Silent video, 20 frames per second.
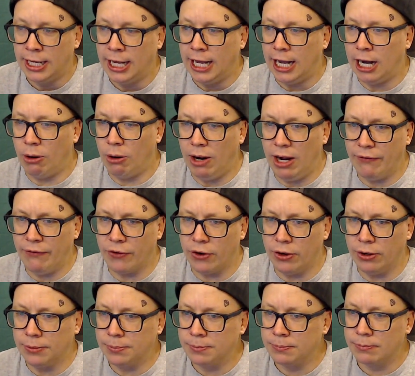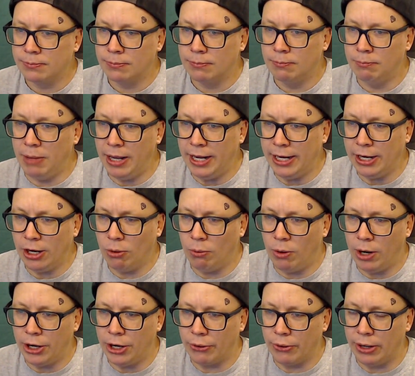However, many are
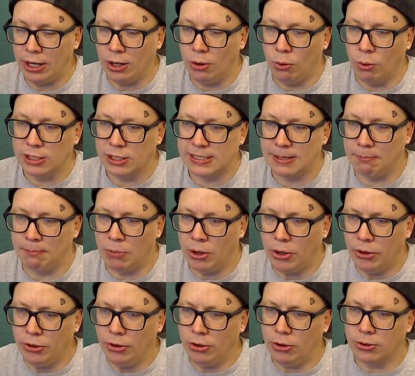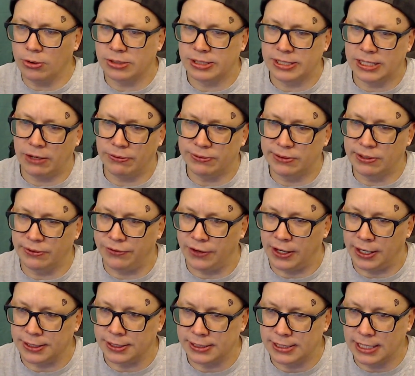wondering, was it murder or
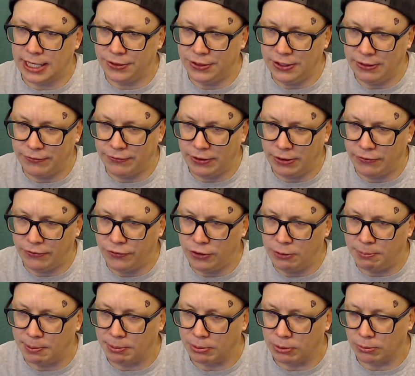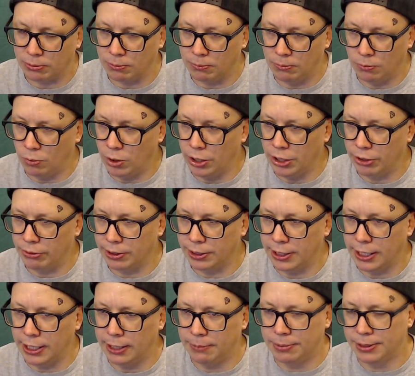self-defense? I think very few people are wondering
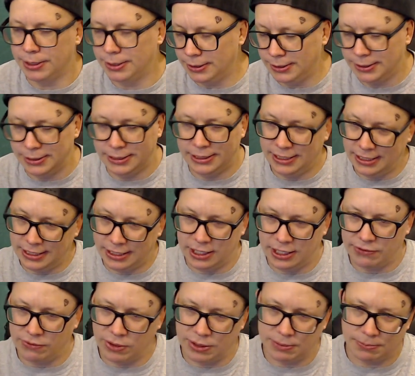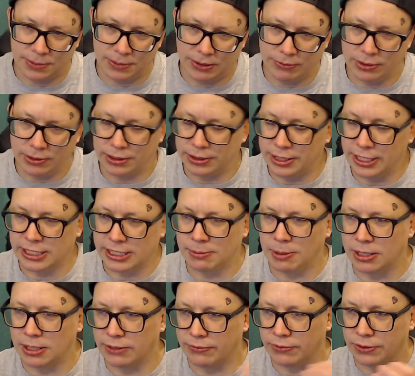that, but you know, everyone thinks
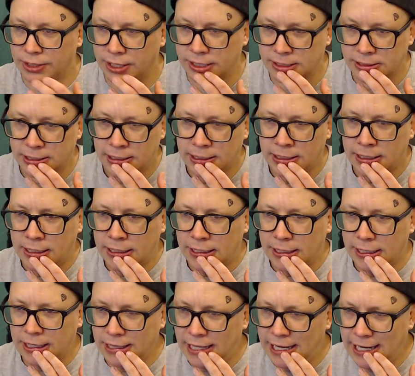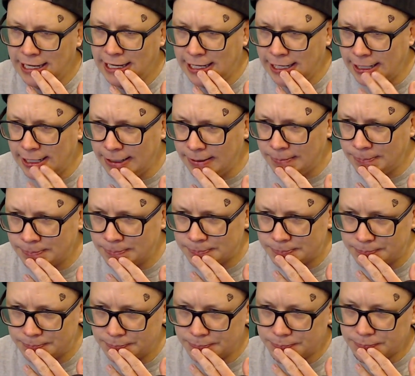about different things. Can
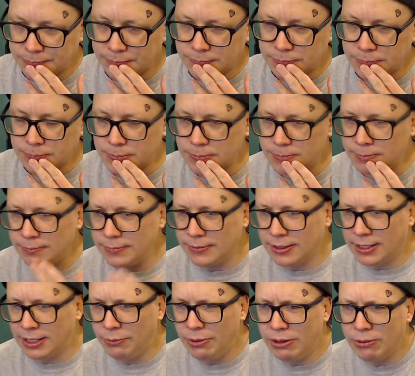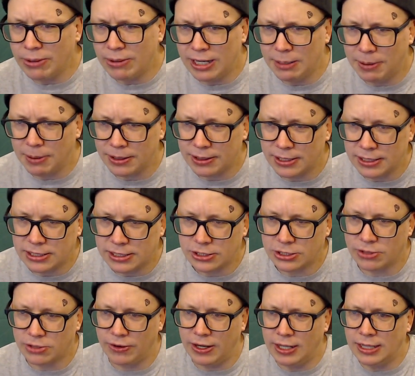we read about this?
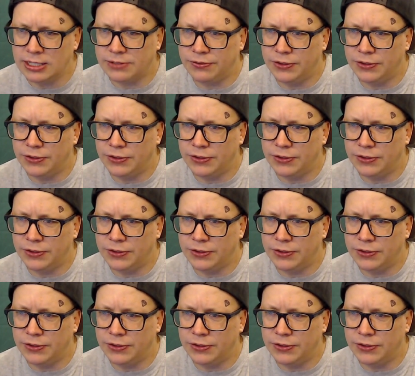Surveillance